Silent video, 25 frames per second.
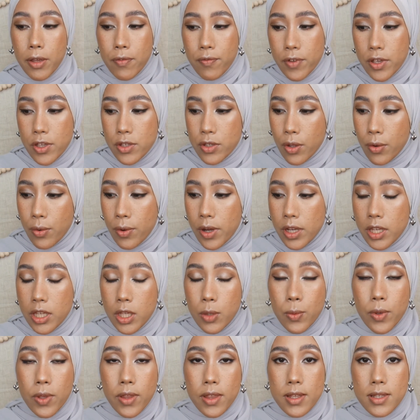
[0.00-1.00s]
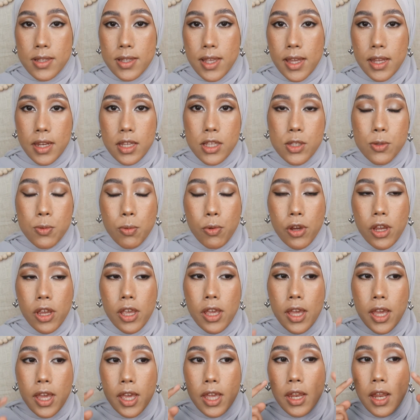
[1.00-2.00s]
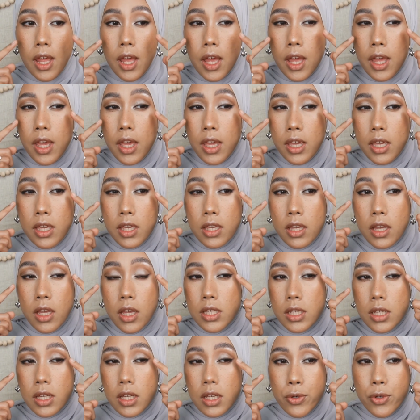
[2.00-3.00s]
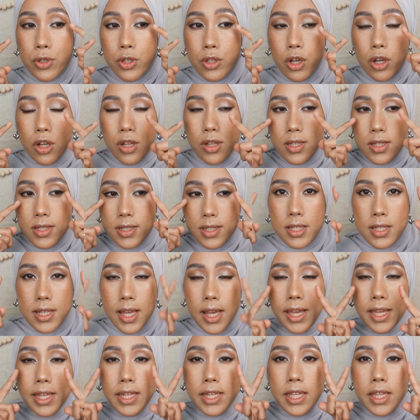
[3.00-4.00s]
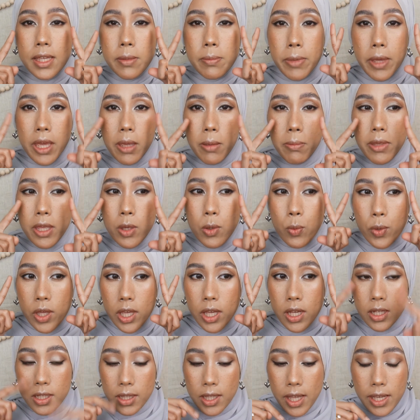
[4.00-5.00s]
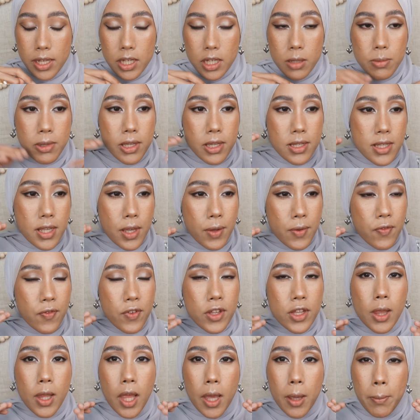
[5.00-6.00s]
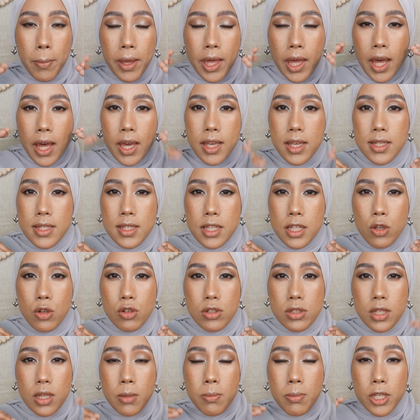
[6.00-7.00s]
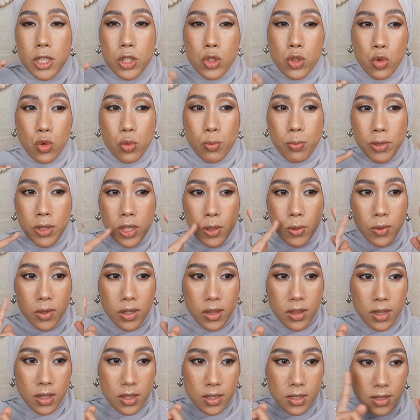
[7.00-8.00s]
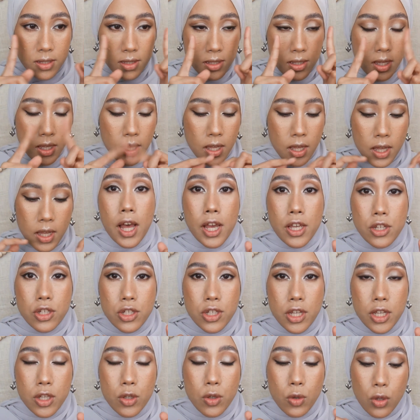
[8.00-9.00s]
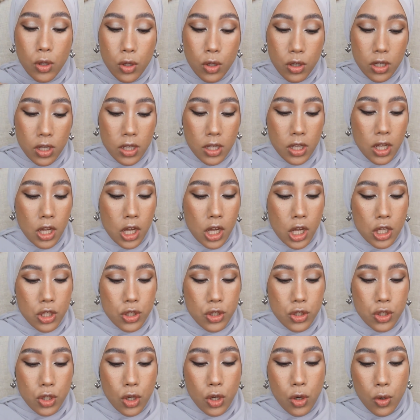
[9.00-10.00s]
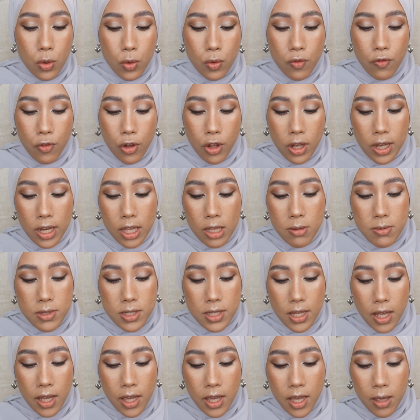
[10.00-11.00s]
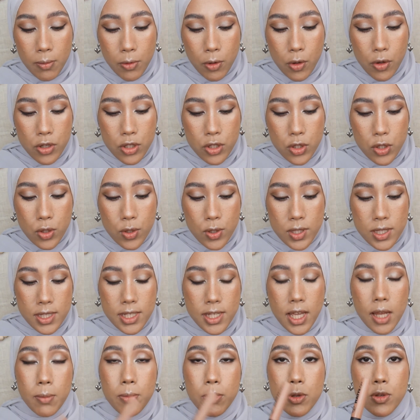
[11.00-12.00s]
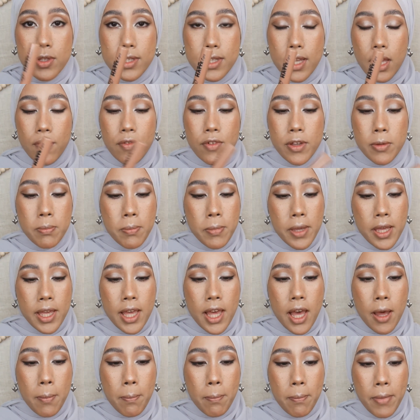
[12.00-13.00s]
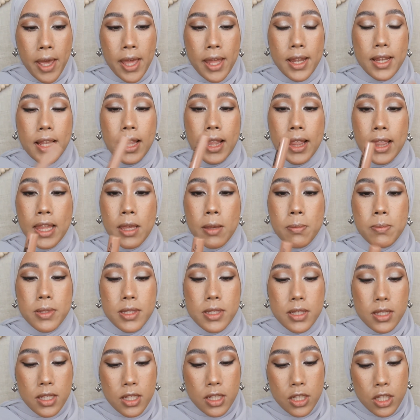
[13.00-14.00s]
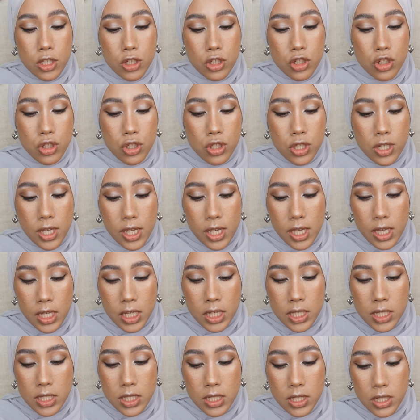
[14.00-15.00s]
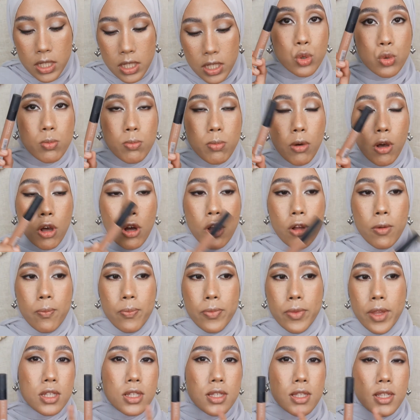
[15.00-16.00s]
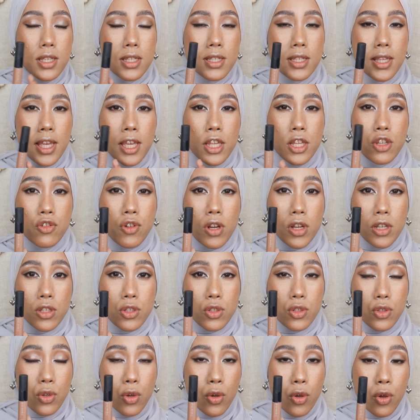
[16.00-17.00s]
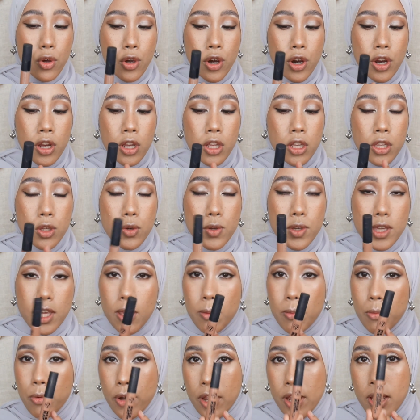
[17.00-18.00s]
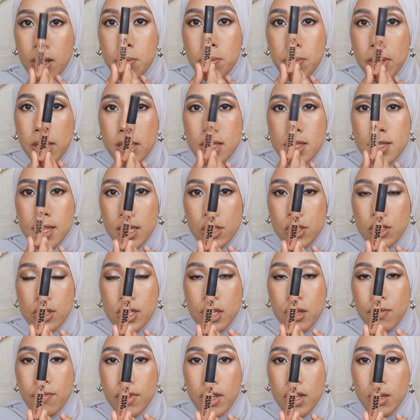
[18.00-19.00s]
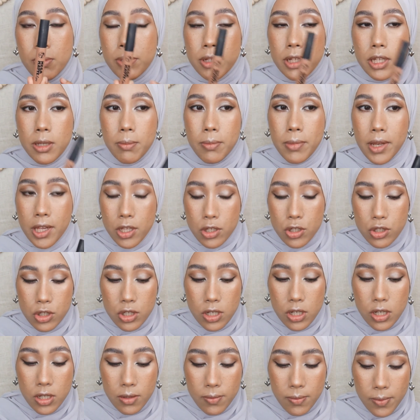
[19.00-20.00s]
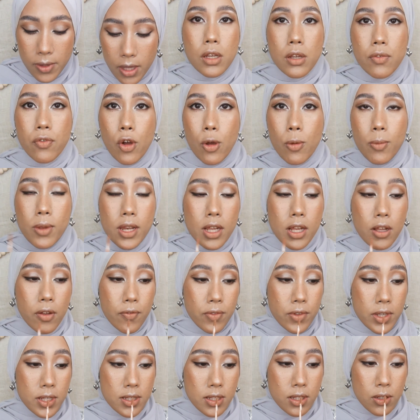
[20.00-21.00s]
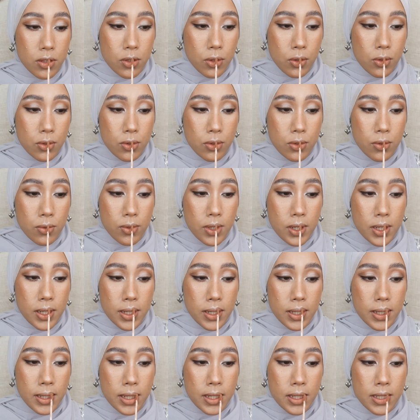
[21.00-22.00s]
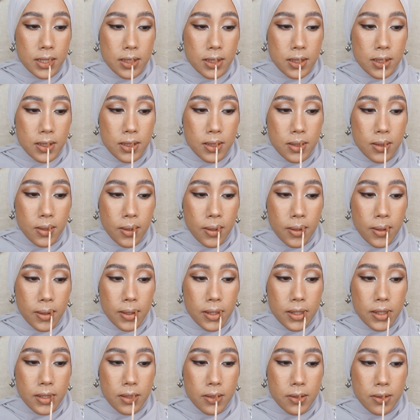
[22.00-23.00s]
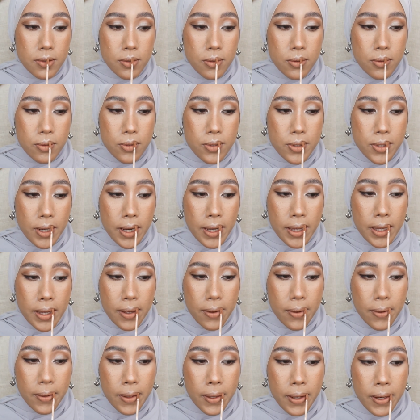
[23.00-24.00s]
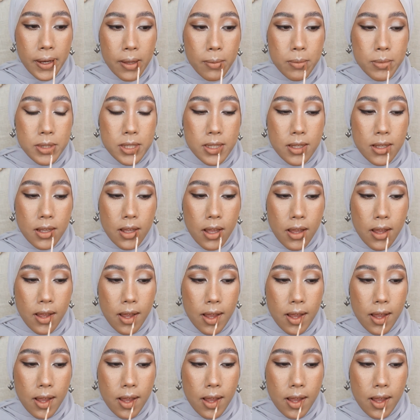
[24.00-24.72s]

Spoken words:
my face already with the setting spray, and I did put on a tiny baby wing liner because I feel like my eyes looked a bit droopy with this eyeshadow look. So for lips, I am going to use W7 Mega Matte Lips in the shade 2 Bob. This is a Drugstore UK brand, but it's actually available in Malaysia. The formula of this is also really nice. It's not too drying on the lips.